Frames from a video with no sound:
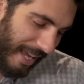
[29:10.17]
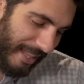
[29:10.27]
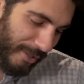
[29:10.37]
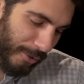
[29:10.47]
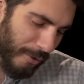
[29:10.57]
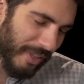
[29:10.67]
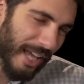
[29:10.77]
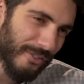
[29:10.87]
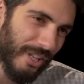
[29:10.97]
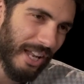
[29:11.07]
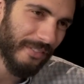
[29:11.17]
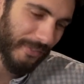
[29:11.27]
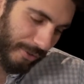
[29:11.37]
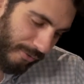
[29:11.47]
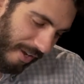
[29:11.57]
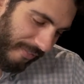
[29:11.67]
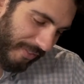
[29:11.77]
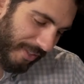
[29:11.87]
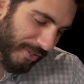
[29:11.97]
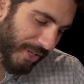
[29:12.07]
In the 2000 NFL
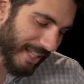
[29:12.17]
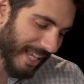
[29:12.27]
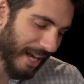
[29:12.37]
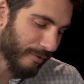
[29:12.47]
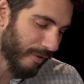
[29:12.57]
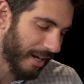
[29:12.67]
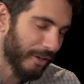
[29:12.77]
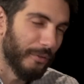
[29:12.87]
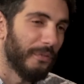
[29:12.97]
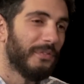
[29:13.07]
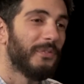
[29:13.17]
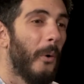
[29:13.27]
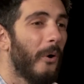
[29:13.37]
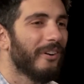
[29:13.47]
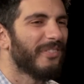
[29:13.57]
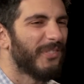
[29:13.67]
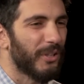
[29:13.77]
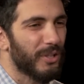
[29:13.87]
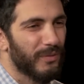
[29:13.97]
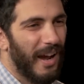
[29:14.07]
draft, the Jets had a record four
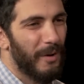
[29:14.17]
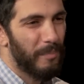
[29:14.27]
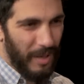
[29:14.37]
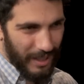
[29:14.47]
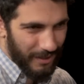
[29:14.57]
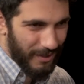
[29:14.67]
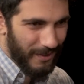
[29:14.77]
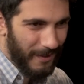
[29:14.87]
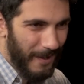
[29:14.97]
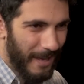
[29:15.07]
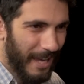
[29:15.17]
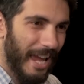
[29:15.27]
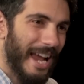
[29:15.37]
first round picks. Mm -hmm.